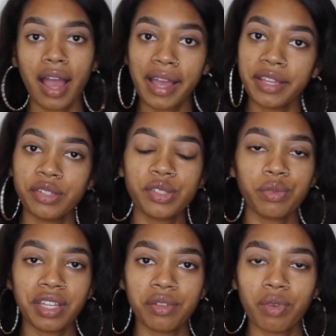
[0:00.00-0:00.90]
I use
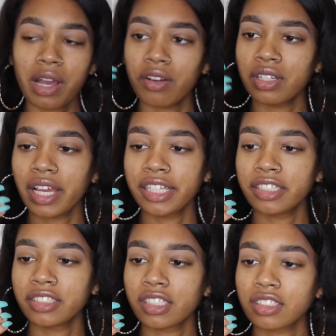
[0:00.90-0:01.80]
Wet n Wild
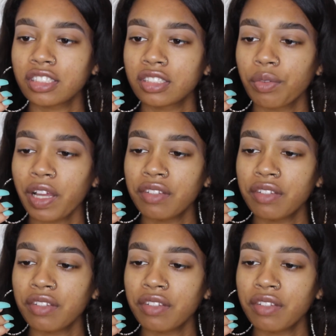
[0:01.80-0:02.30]
liner. This is the Wet